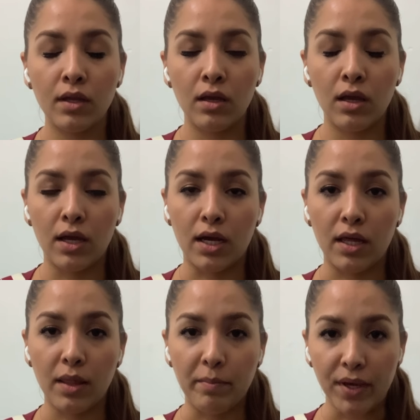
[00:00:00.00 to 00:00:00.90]

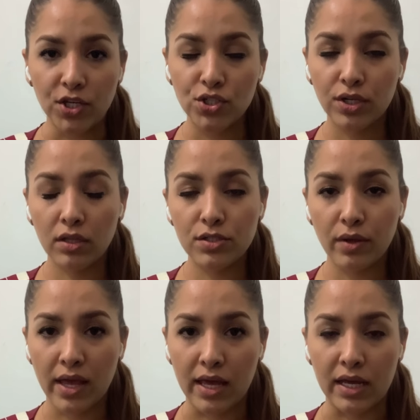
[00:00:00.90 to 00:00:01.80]
The patient also
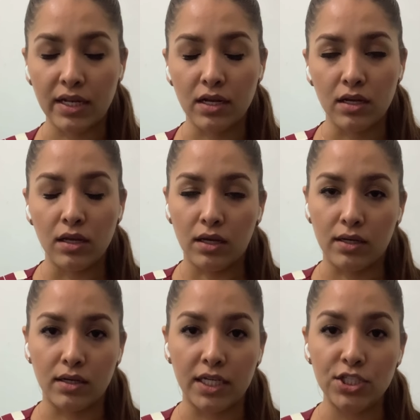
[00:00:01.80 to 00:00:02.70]
had
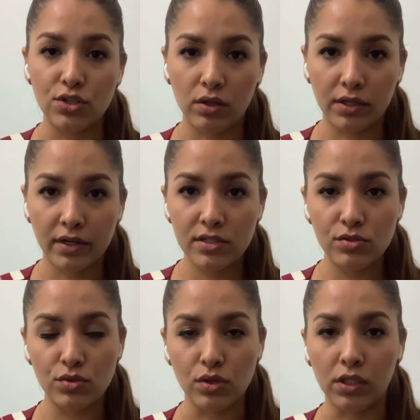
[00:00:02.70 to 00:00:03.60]
intolerance to
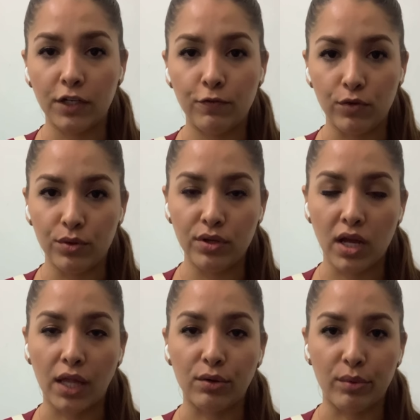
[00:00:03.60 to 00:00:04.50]
solid food,
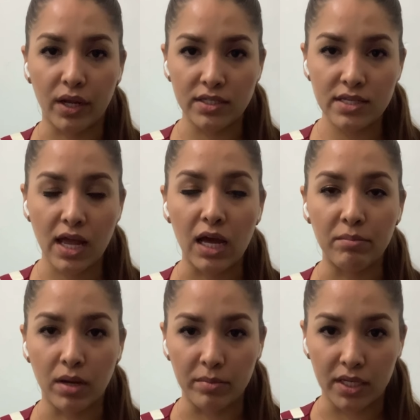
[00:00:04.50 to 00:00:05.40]
anorexia, and
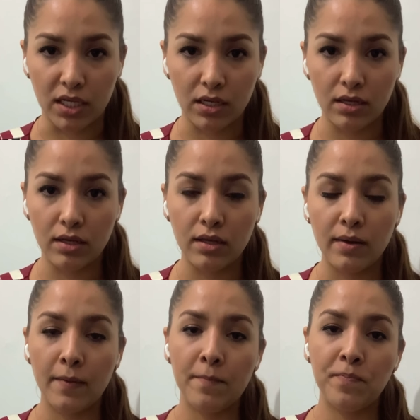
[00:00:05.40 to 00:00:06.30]
vomiting,
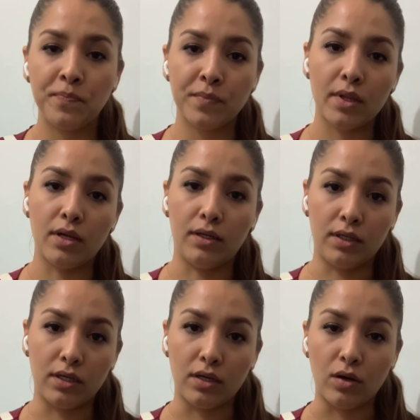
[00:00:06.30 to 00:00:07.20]

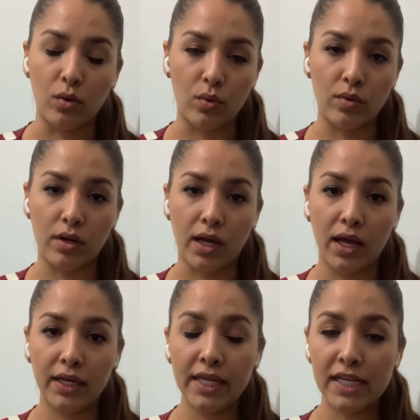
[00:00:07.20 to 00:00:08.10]

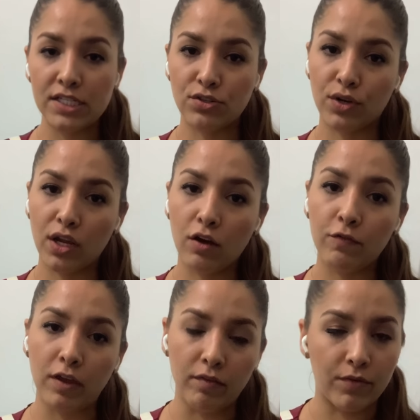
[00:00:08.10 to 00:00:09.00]
and history of
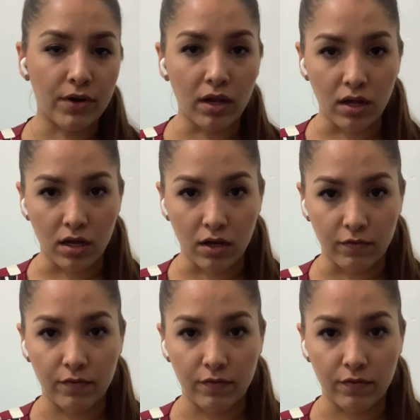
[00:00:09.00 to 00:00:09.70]
fever and cough.